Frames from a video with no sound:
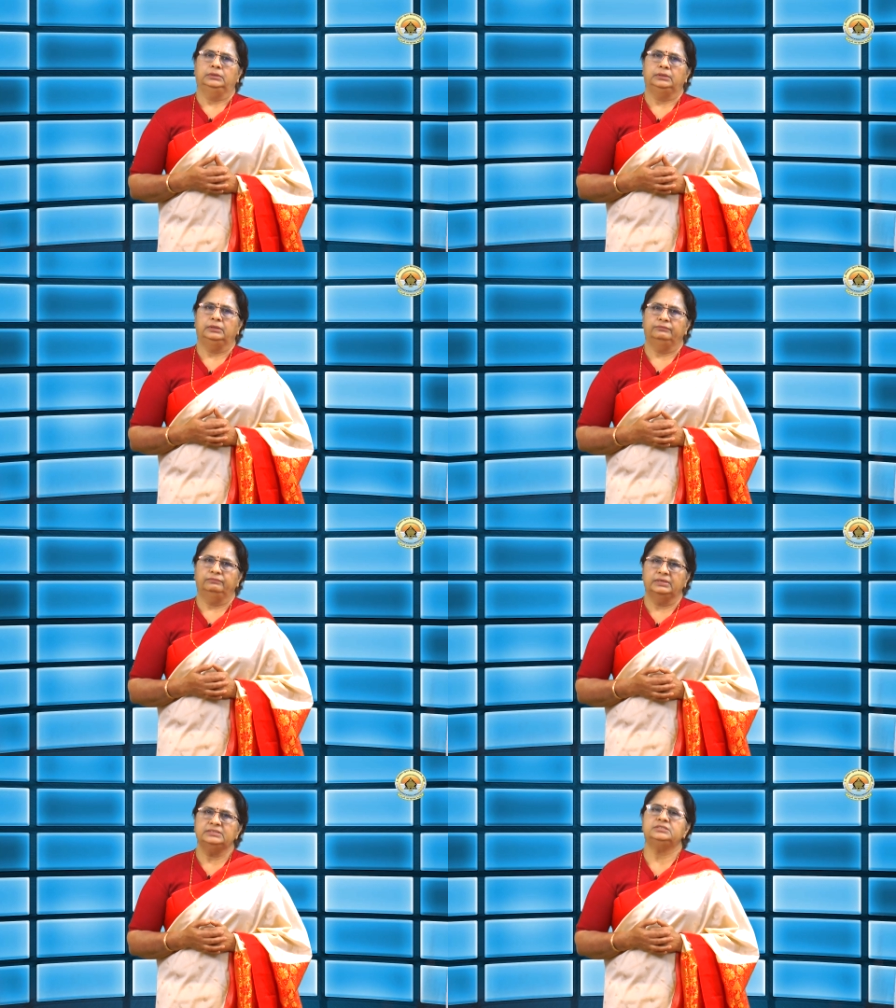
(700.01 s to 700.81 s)
the
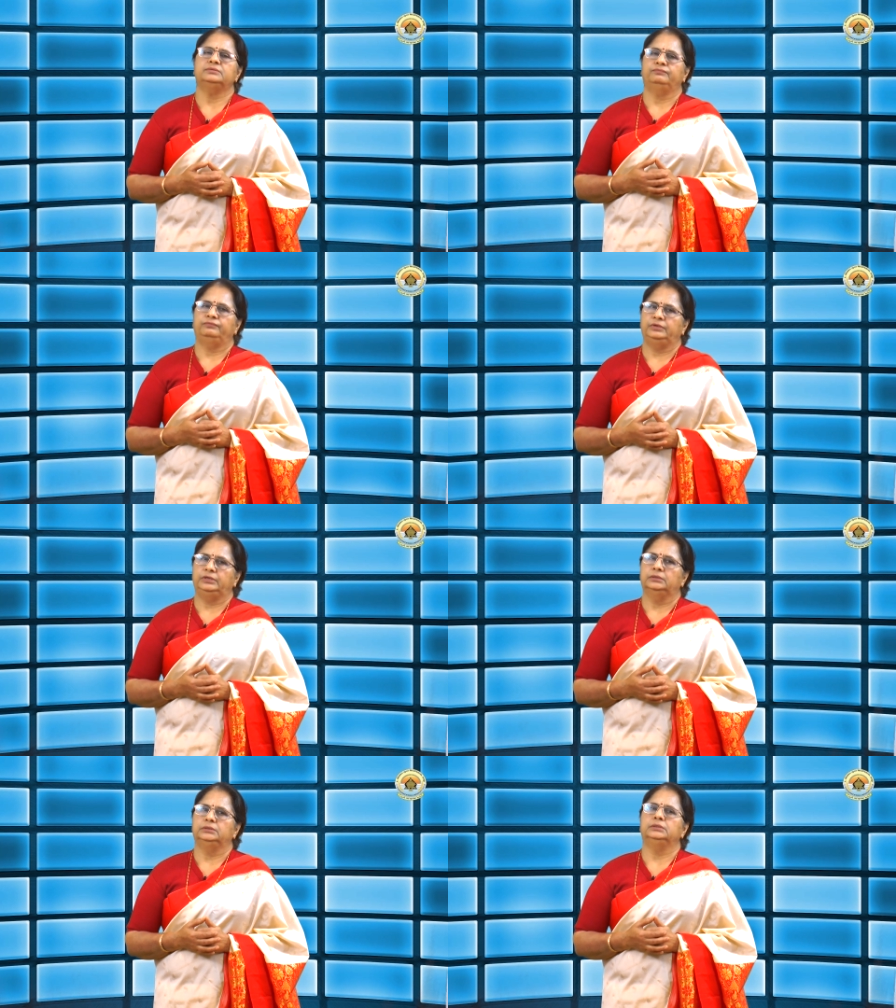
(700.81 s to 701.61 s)
once
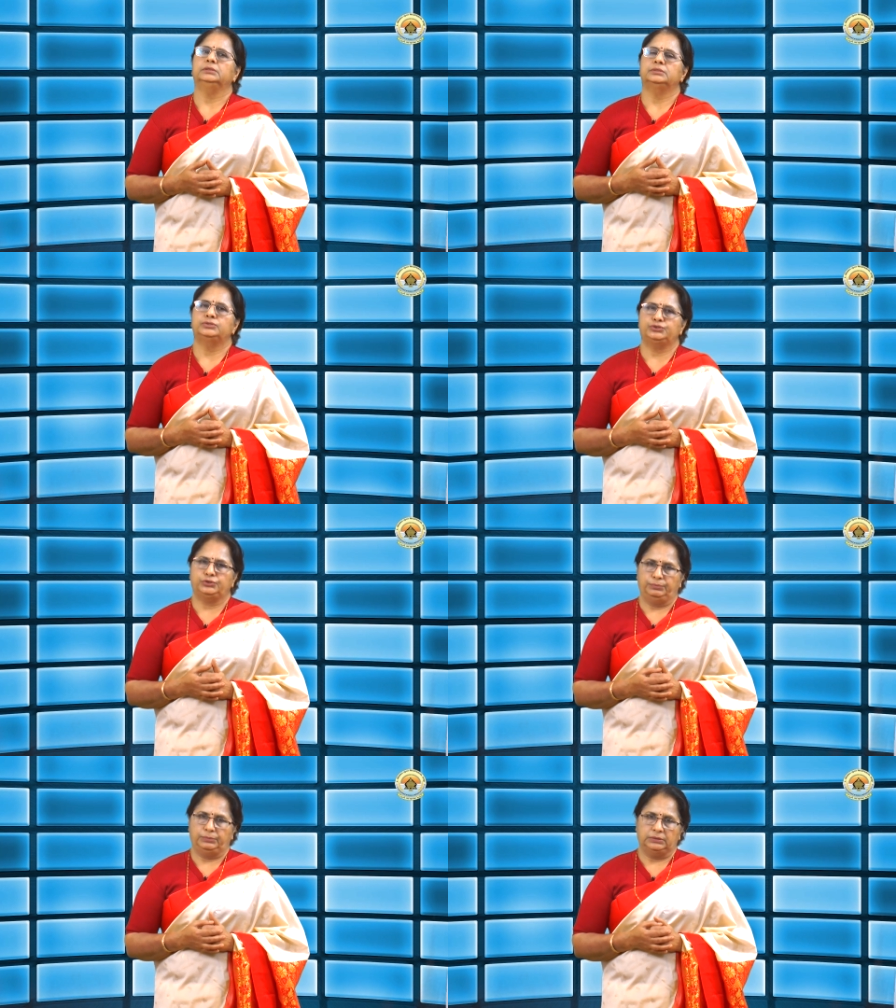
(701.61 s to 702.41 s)
feared
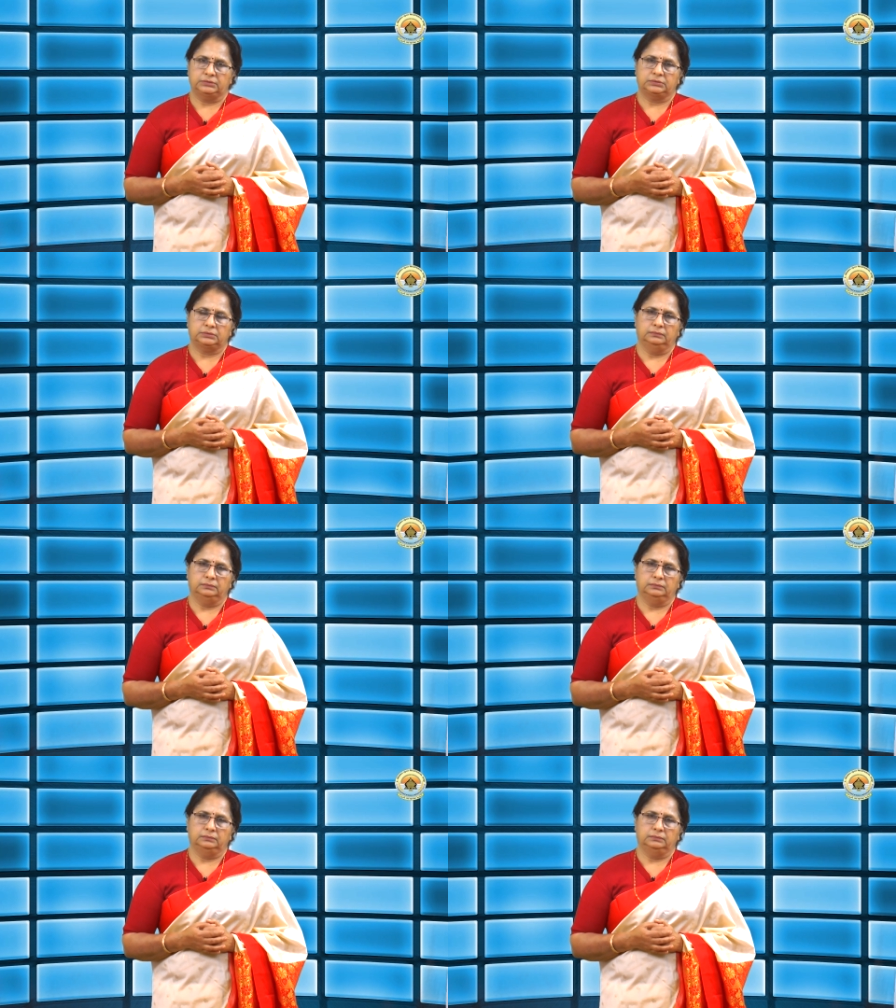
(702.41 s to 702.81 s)
stimulus.